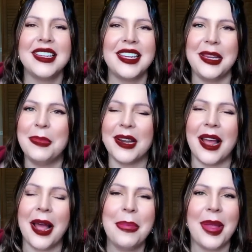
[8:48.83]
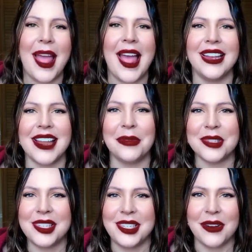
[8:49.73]
Keep it up, and I will
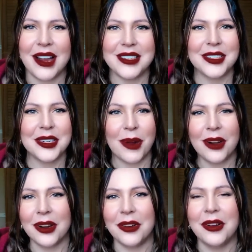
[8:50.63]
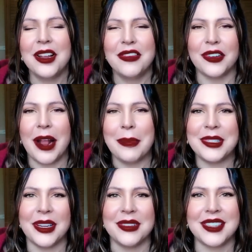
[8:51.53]
see you guys tomorrow for
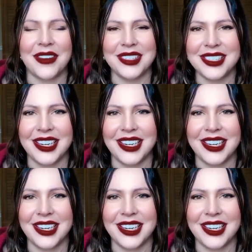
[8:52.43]
episode 17.